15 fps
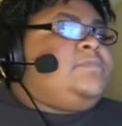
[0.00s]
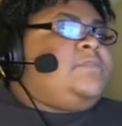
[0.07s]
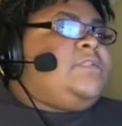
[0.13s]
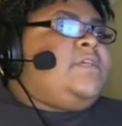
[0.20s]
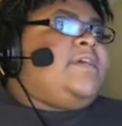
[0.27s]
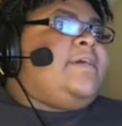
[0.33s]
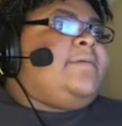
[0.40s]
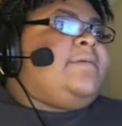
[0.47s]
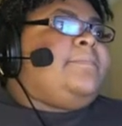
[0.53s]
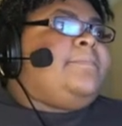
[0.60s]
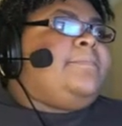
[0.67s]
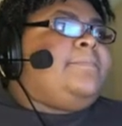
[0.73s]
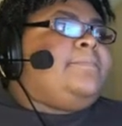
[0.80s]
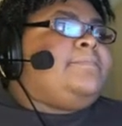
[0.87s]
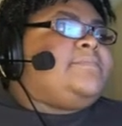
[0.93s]
Okay,
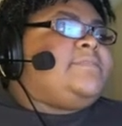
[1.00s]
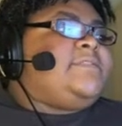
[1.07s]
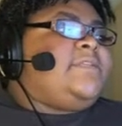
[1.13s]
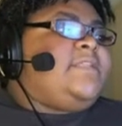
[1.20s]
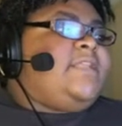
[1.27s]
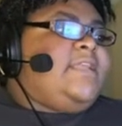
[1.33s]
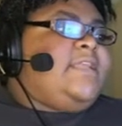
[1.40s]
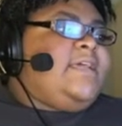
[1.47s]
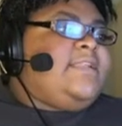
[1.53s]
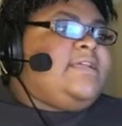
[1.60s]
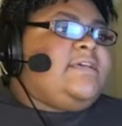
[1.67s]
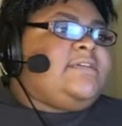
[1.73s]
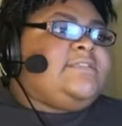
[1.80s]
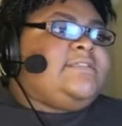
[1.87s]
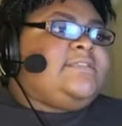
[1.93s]
so that
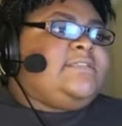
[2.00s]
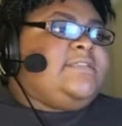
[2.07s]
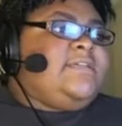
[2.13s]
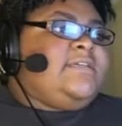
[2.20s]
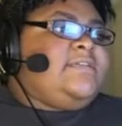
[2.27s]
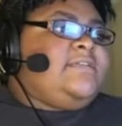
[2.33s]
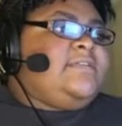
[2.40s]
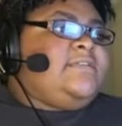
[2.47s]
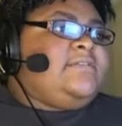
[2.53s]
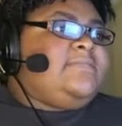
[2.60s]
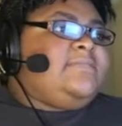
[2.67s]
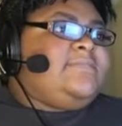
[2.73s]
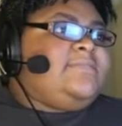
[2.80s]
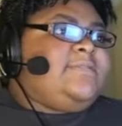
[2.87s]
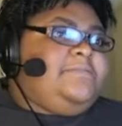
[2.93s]
dialogue is done.
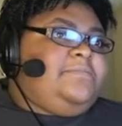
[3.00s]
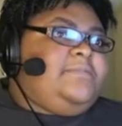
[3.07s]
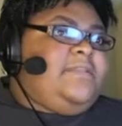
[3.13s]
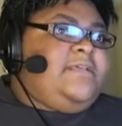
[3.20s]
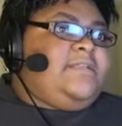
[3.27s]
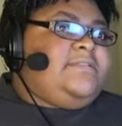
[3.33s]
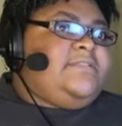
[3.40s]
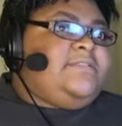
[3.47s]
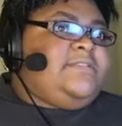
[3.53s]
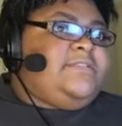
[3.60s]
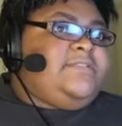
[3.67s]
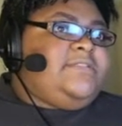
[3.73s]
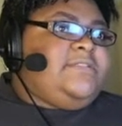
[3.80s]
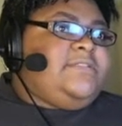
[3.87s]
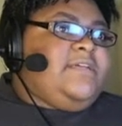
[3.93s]
Well,
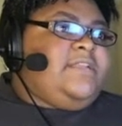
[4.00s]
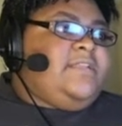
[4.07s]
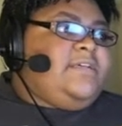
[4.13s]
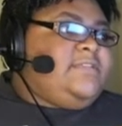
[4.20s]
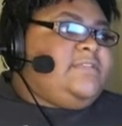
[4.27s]
series of dialogue is